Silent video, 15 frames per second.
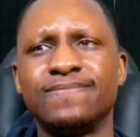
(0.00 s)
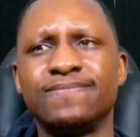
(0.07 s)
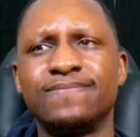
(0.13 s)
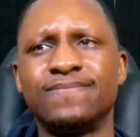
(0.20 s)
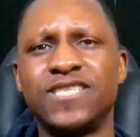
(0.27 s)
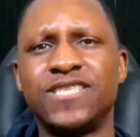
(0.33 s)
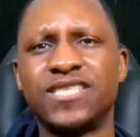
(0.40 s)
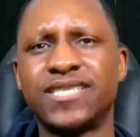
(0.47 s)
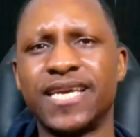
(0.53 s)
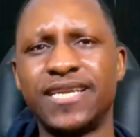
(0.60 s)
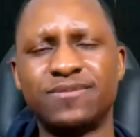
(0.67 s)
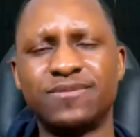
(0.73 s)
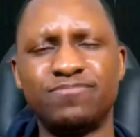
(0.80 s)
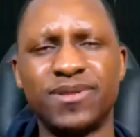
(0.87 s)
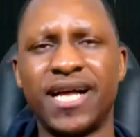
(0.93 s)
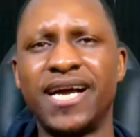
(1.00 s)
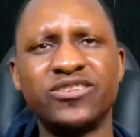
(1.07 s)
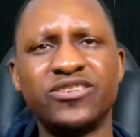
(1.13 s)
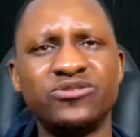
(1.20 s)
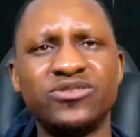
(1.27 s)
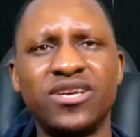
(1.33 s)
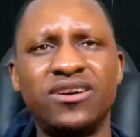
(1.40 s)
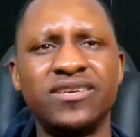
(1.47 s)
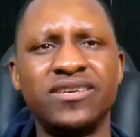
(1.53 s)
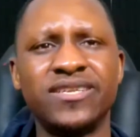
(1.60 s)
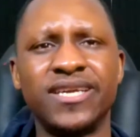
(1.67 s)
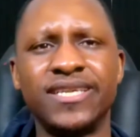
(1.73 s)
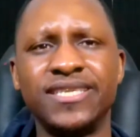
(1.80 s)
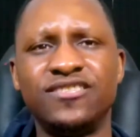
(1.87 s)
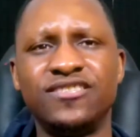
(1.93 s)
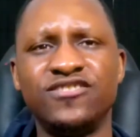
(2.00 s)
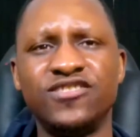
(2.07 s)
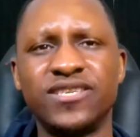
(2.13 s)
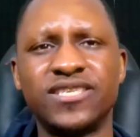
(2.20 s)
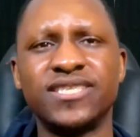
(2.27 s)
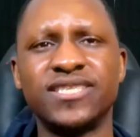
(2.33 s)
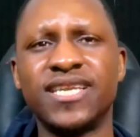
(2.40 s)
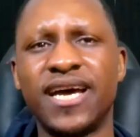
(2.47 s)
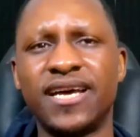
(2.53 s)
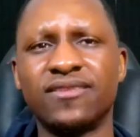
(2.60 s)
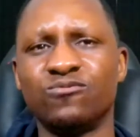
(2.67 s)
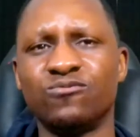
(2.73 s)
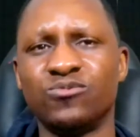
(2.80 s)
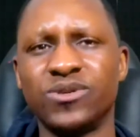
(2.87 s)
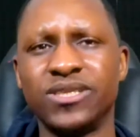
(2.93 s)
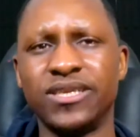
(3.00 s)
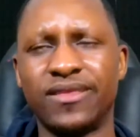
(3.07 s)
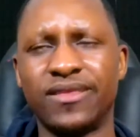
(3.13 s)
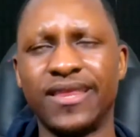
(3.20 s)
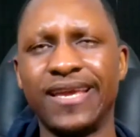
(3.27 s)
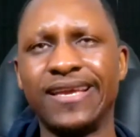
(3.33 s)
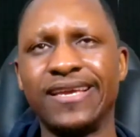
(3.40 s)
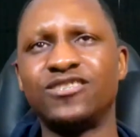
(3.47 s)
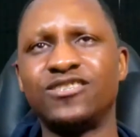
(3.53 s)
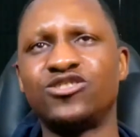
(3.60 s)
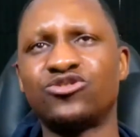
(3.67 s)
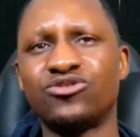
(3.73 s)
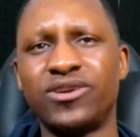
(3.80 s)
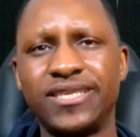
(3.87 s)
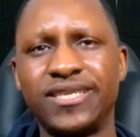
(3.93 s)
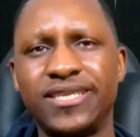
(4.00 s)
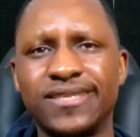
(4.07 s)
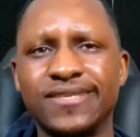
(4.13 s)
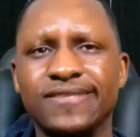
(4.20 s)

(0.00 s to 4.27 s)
just get his blinders on, and he's just not really thinking straight,